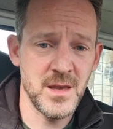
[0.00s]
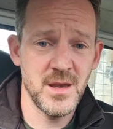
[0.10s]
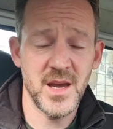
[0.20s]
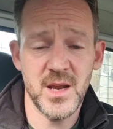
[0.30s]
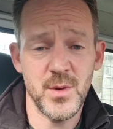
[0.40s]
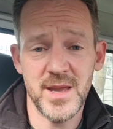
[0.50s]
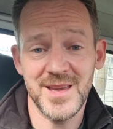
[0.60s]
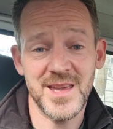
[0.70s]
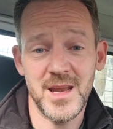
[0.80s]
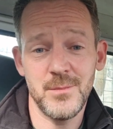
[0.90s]
Anyway,
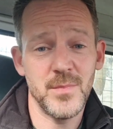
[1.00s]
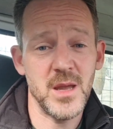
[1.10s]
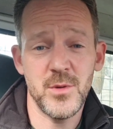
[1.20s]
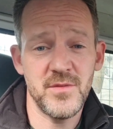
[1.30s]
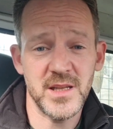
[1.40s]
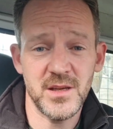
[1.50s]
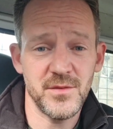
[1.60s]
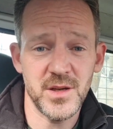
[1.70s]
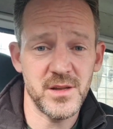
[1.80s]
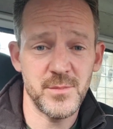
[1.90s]
again, maybe you've had
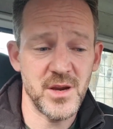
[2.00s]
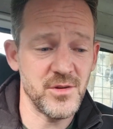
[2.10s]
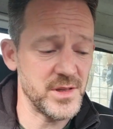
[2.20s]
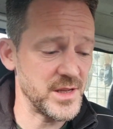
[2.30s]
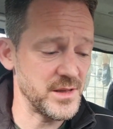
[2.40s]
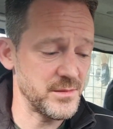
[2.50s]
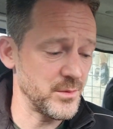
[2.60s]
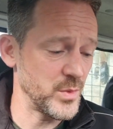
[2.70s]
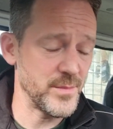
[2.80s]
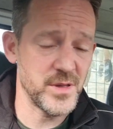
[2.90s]
different experiences. The
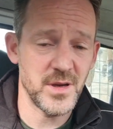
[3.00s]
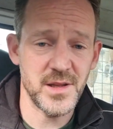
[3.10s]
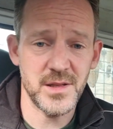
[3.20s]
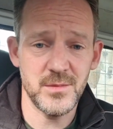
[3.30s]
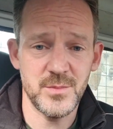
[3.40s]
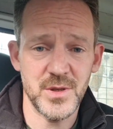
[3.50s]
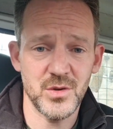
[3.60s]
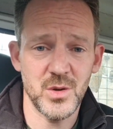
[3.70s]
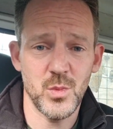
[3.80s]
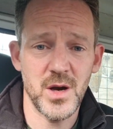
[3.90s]
website seems to be
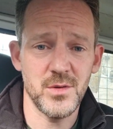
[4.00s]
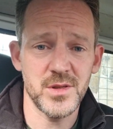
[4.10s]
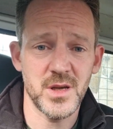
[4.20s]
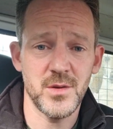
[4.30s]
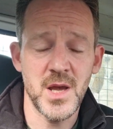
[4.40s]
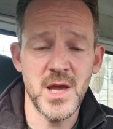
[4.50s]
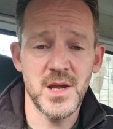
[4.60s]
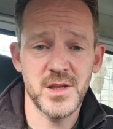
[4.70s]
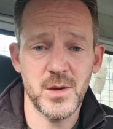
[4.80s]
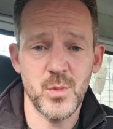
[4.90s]
doing well, so
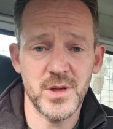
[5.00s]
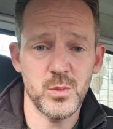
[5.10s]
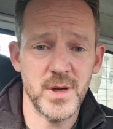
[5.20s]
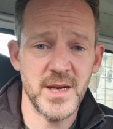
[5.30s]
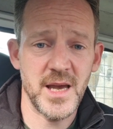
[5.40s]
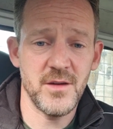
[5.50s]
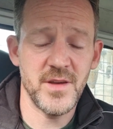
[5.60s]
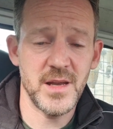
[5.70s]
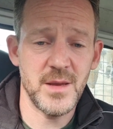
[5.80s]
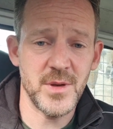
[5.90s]
someone's winning out of
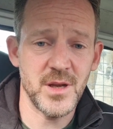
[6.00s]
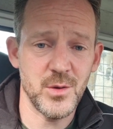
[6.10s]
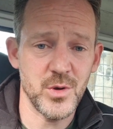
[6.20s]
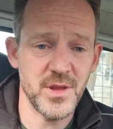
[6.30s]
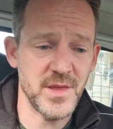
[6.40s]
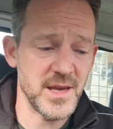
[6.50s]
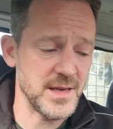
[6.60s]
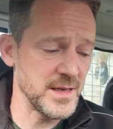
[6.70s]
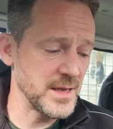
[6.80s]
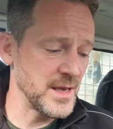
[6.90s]
it. Let me know what you think.